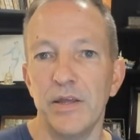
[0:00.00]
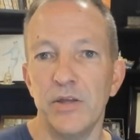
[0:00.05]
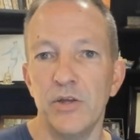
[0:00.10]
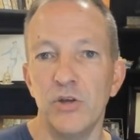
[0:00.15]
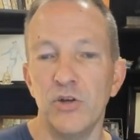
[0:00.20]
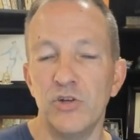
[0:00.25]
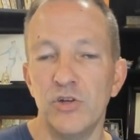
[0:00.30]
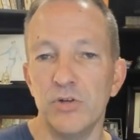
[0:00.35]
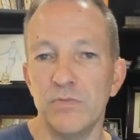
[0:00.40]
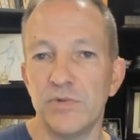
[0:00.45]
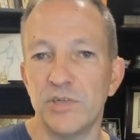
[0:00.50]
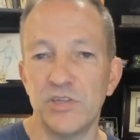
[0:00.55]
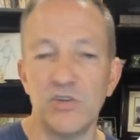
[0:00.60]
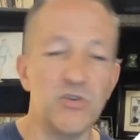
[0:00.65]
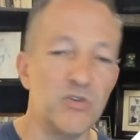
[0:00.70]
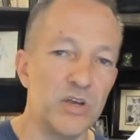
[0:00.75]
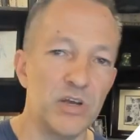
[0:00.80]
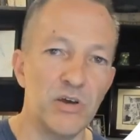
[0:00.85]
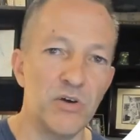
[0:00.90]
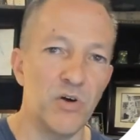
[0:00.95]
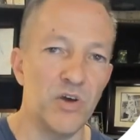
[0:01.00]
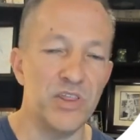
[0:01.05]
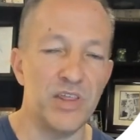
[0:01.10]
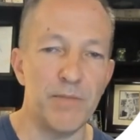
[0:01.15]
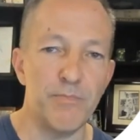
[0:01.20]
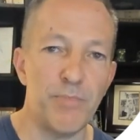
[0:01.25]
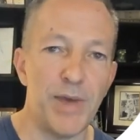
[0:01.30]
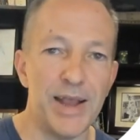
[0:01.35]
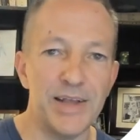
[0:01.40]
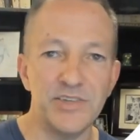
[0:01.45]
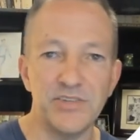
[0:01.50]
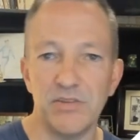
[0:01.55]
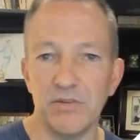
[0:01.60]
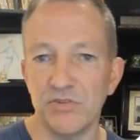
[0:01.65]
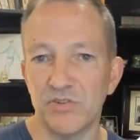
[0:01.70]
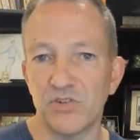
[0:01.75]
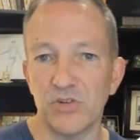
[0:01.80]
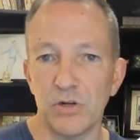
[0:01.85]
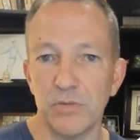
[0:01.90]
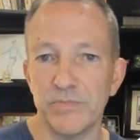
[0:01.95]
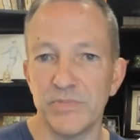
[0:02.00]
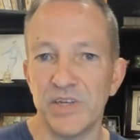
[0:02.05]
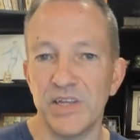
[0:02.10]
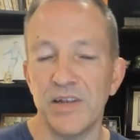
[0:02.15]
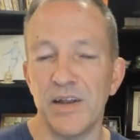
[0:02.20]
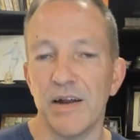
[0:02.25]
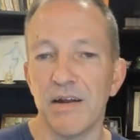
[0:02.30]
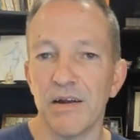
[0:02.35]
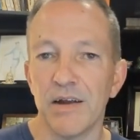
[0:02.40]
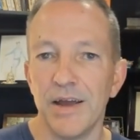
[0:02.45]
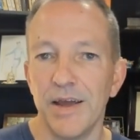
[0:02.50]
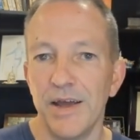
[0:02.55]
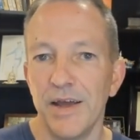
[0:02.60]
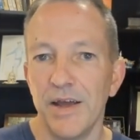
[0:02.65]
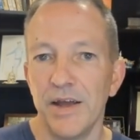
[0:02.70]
YouTube Studio and then paste those terms in there.